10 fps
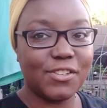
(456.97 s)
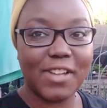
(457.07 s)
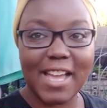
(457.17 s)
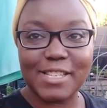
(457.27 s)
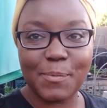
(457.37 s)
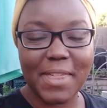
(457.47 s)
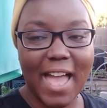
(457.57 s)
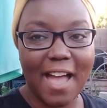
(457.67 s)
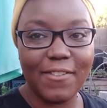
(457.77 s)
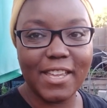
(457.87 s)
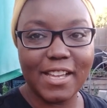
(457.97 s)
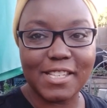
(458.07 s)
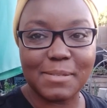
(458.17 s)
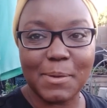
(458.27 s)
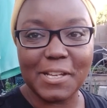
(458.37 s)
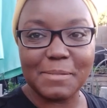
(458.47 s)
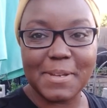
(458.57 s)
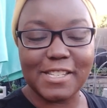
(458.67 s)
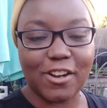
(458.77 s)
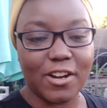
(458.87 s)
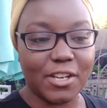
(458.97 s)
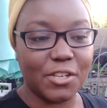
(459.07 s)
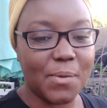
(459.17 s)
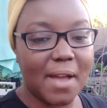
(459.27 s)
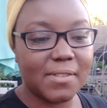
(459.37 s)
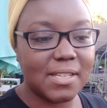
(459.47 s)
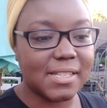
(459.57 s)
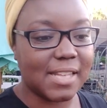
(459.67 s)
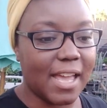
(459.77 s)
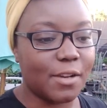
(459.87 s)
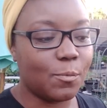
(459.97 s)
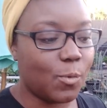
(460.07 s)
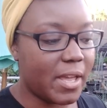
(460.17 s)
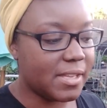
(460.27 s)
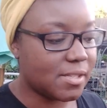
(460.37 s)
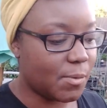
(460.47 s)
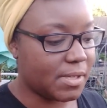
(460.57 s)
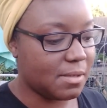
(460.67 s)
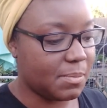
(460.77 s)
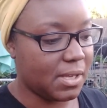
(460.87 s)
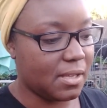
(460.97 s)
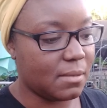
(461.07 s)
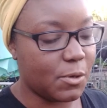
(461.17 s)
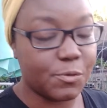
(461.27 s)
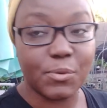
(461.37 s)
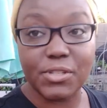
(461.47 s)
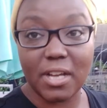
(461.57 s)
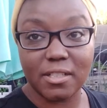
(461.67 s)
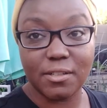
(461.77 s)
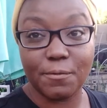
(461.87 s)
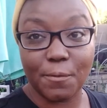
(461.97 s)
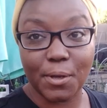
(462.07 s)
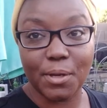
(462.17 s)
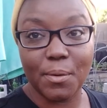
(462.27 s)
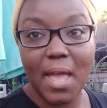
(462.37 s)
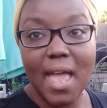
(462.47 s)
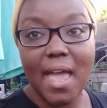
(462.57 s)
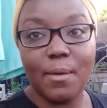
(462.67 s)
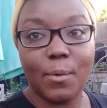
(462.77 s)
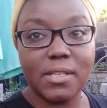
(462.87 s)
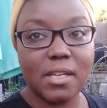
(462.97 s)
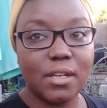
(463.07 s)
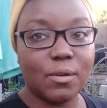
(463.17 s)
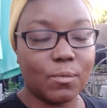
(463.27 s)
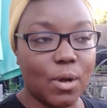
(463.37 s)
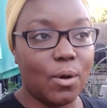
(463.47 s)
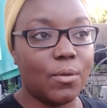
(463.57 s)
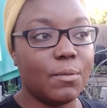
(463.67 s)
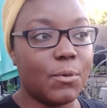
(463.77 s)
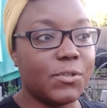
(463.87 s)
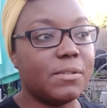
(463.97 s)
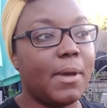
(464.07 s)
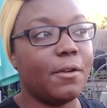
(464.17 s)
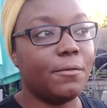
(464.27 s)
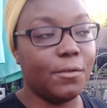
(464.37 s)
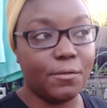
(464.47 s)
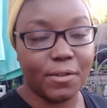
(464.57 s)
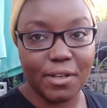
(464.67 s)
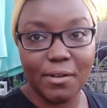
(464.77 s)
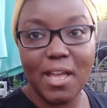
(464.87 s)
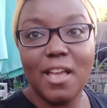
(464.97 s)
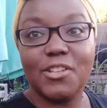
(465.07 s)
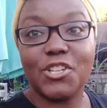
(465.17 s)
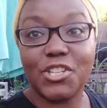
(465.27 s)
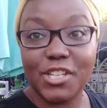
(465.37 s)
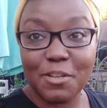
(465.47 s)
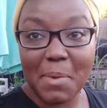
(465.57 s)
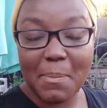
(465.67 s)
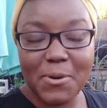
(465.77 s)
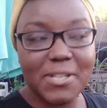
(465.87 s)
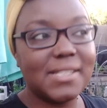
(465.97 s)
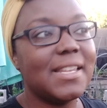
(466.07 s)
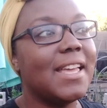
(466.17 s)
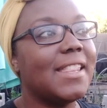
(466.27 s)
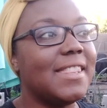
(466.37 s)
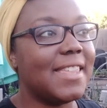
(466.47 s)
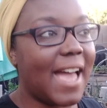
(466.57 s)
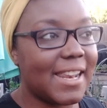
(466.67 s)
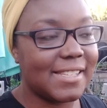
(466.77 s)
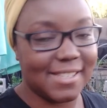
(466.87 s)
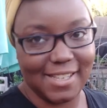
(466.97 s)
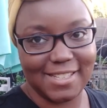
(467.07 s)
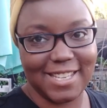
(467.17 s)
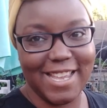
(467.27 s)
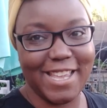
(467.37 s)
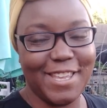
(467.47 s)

So, guys, with having a small space garden, you have to decide what is going to be the most productive for you and what's going to grow the most amount of food for you. Shishito peppers, that is it.